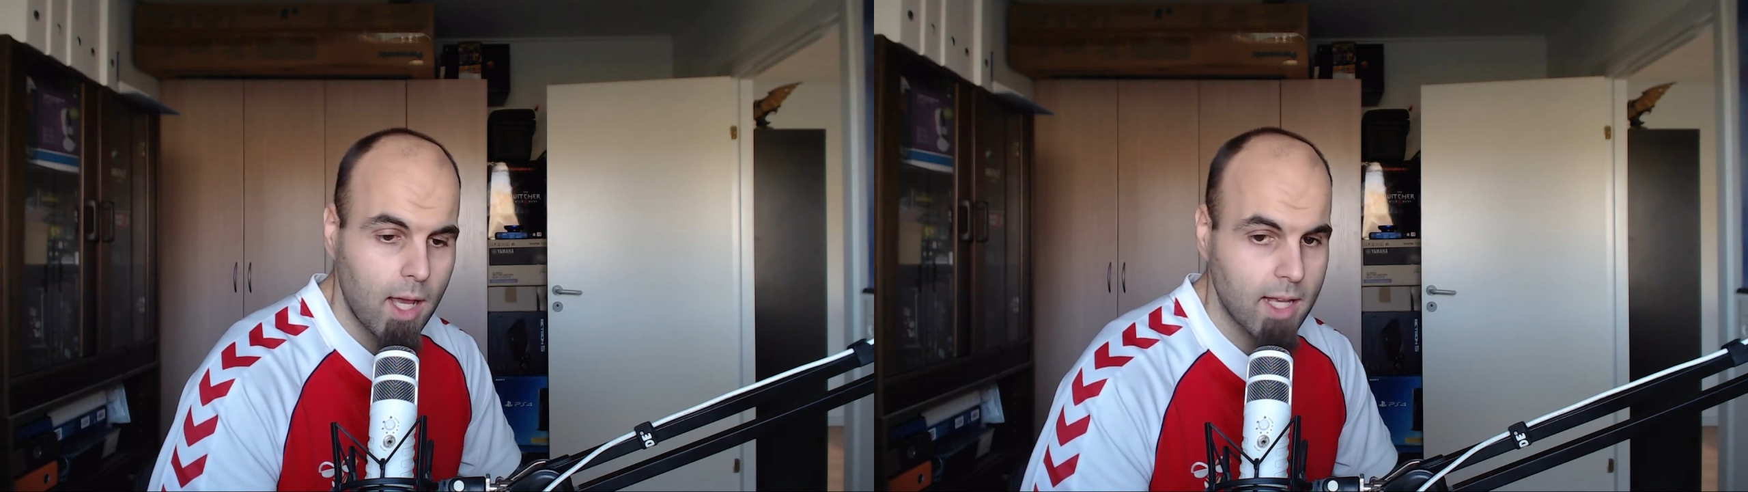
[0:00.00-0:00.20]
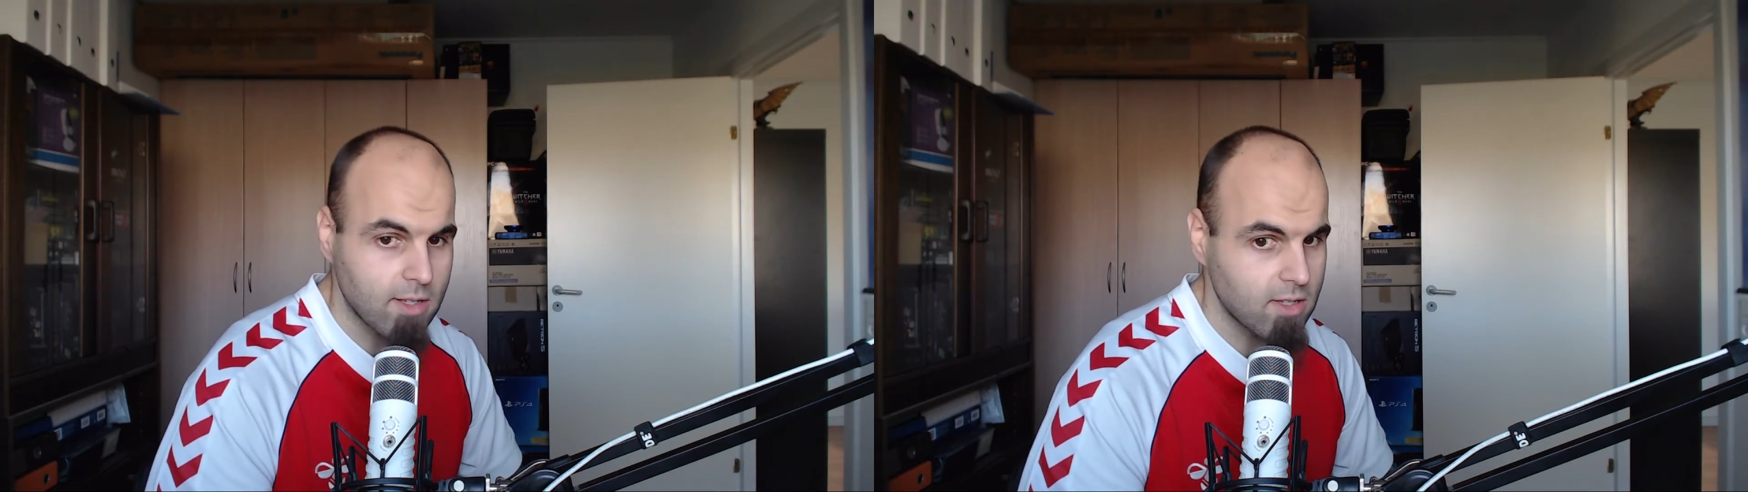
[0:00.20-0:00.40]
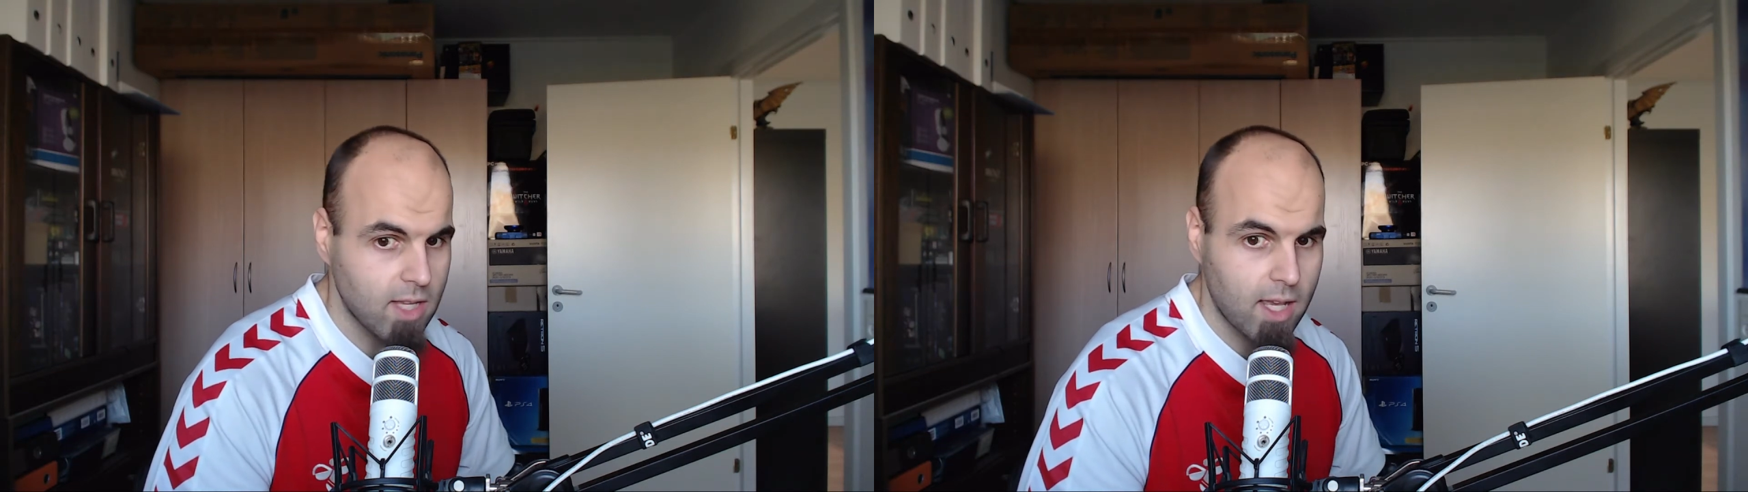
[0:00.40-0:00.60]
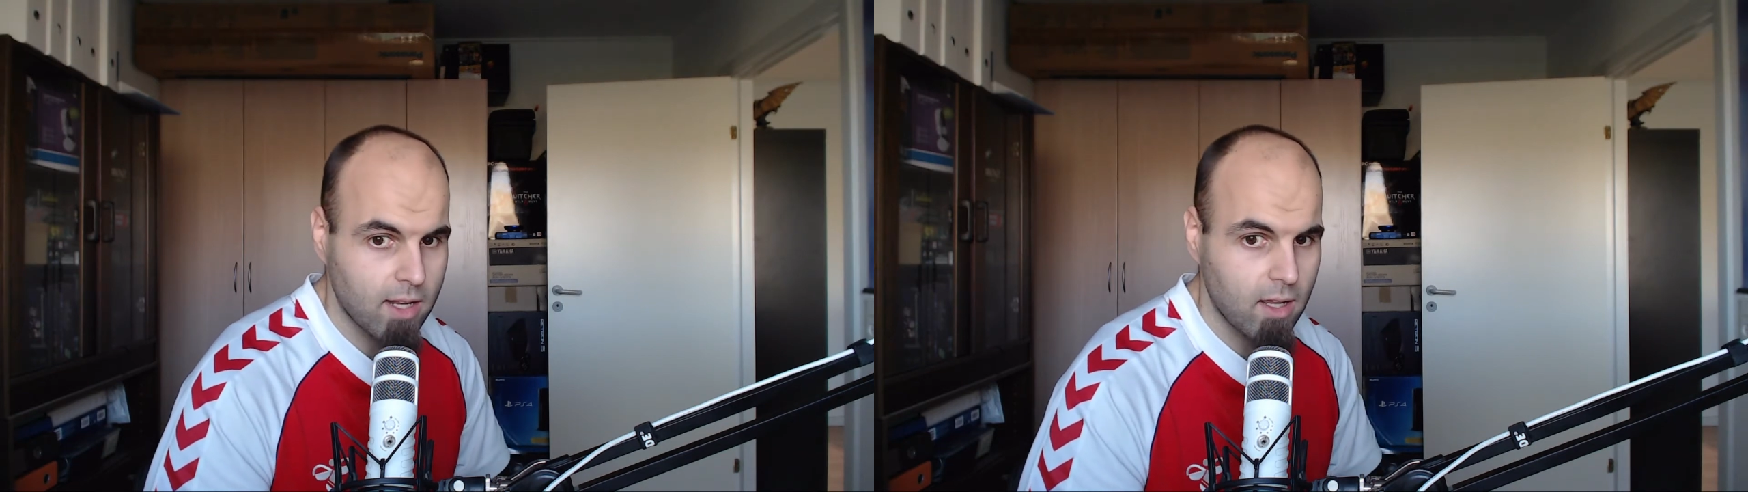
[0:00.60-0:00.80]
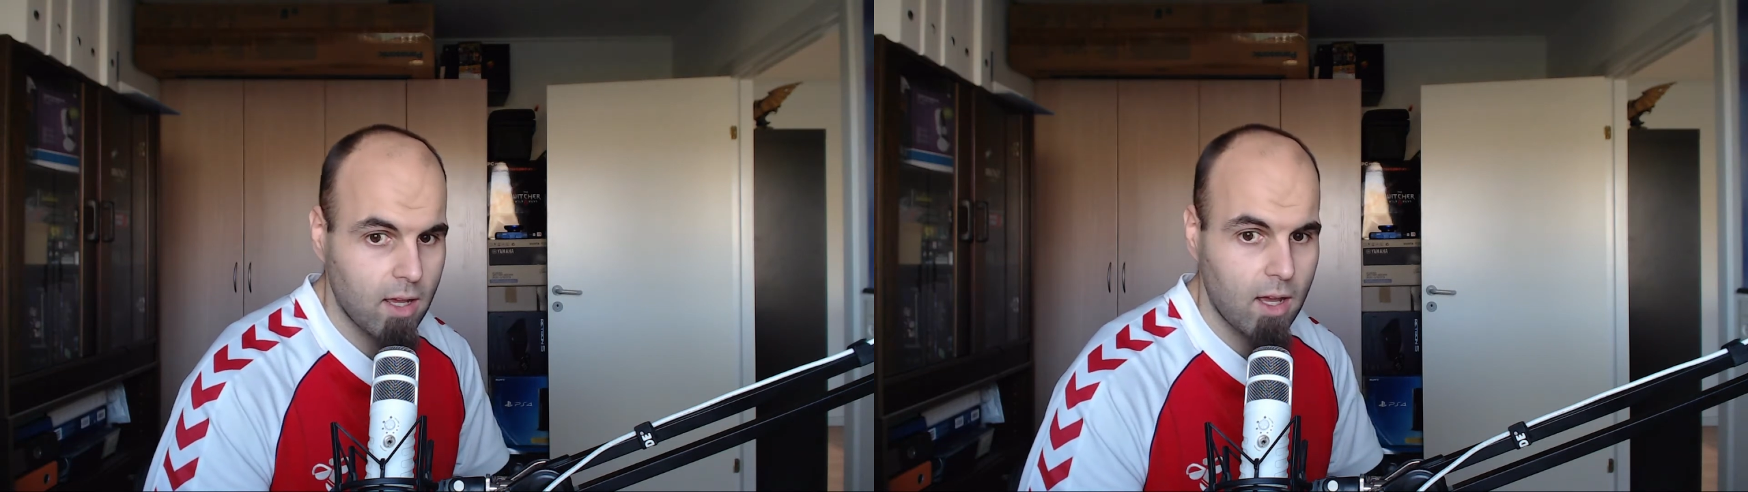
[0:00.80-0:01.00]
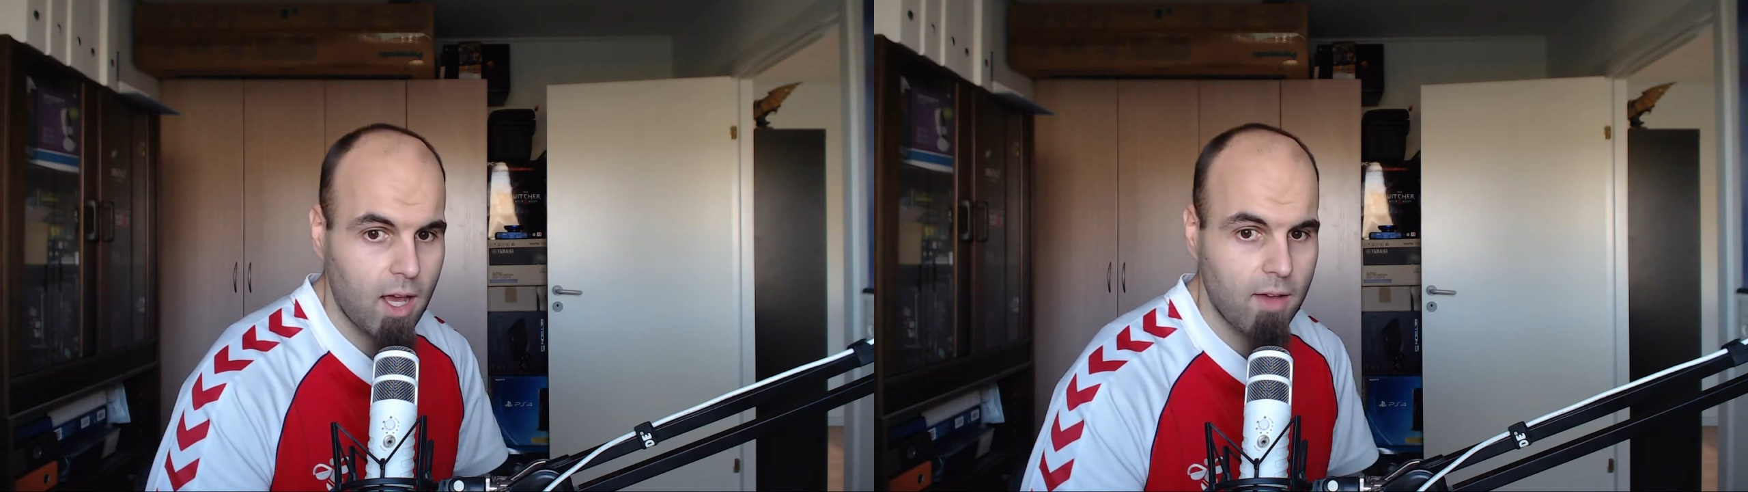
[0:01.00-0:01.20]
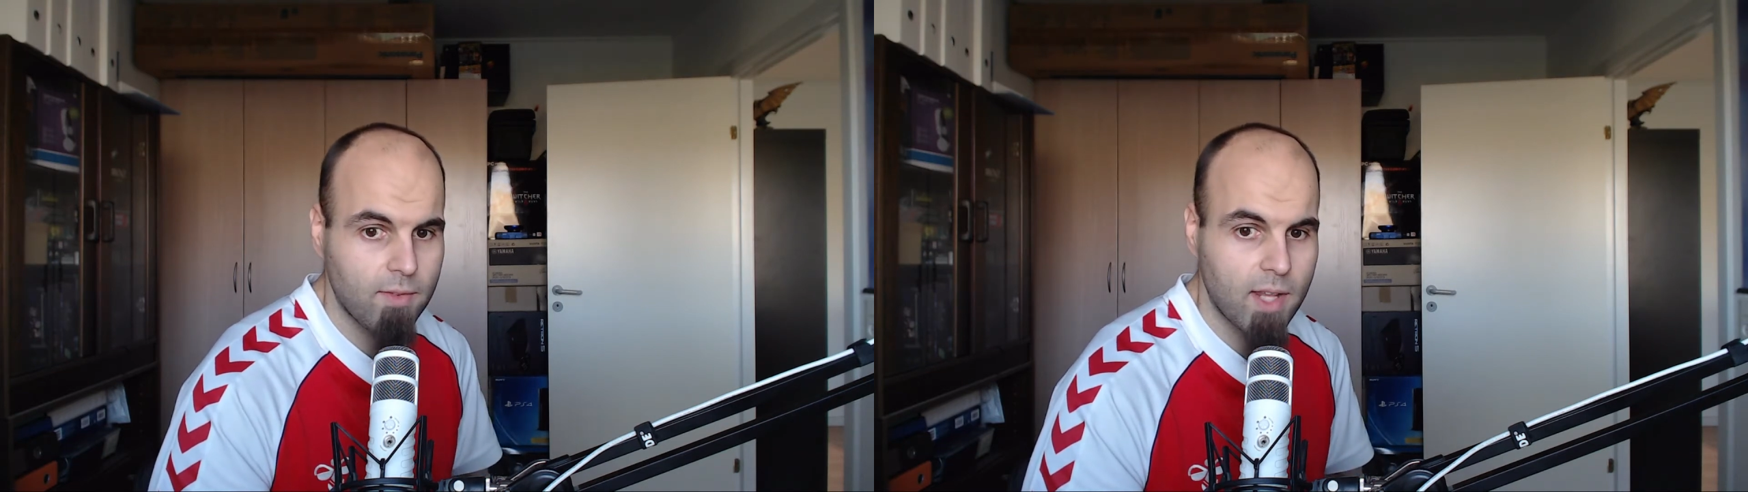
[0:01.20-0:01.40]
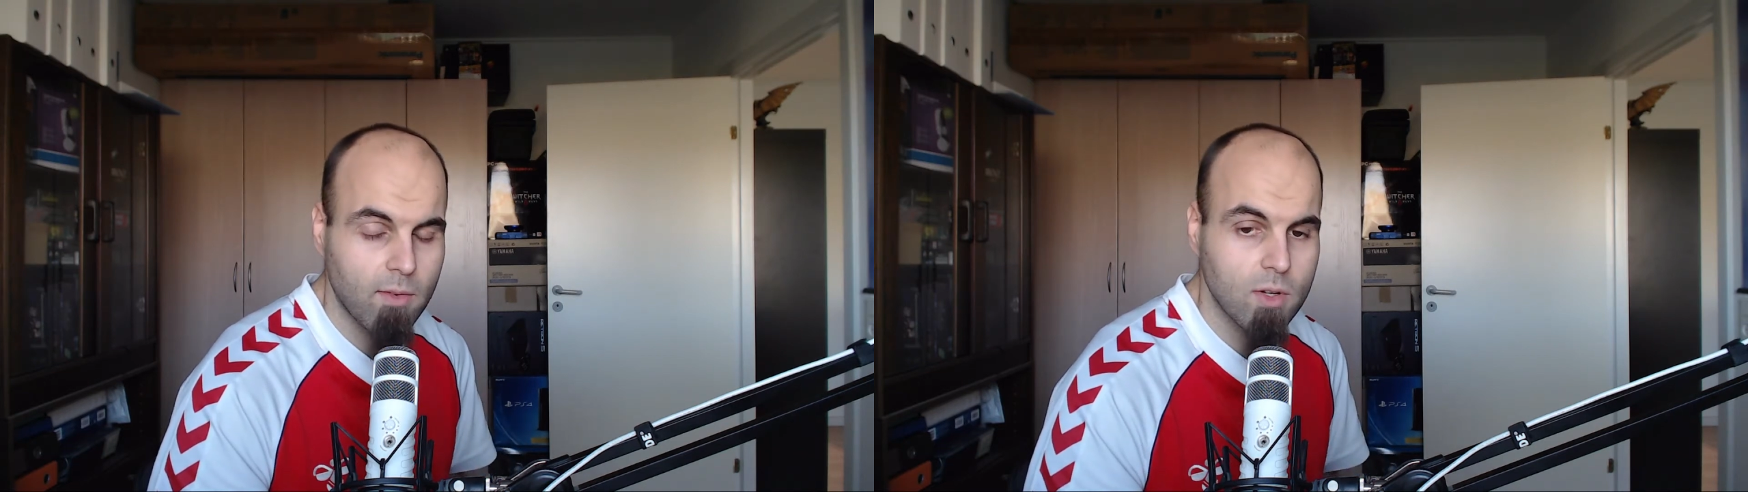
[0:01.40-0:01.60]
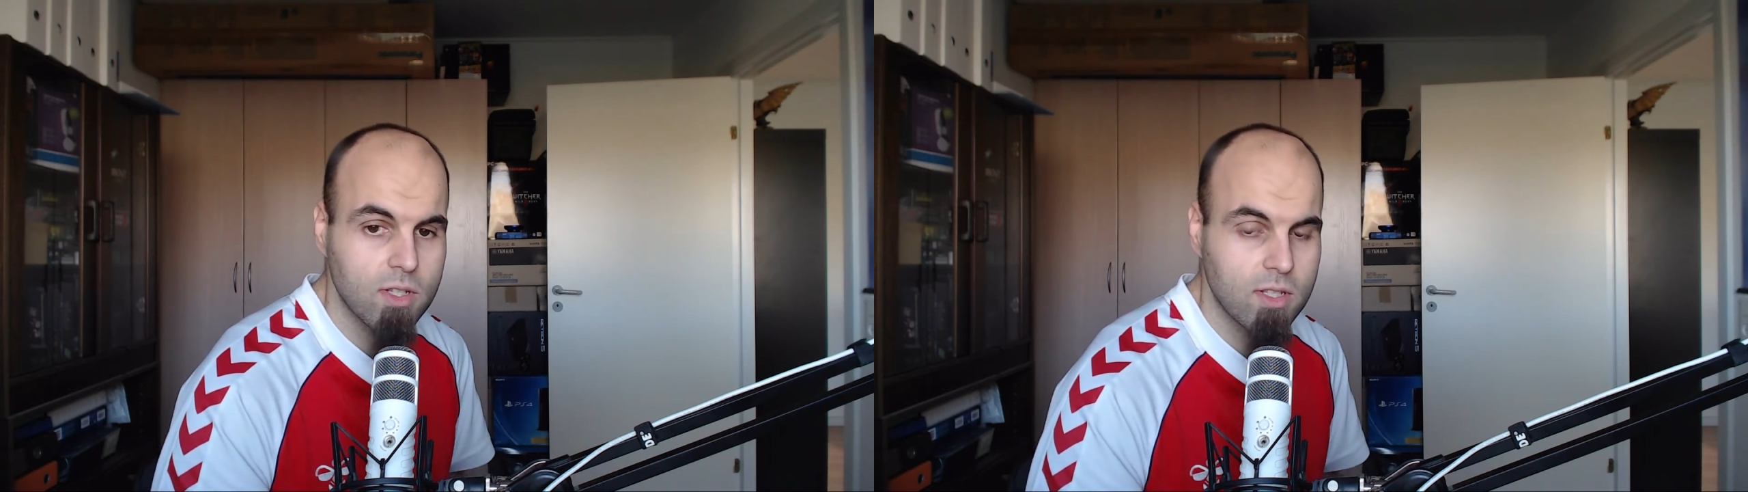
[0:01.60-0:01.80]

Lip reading: as I said, I've never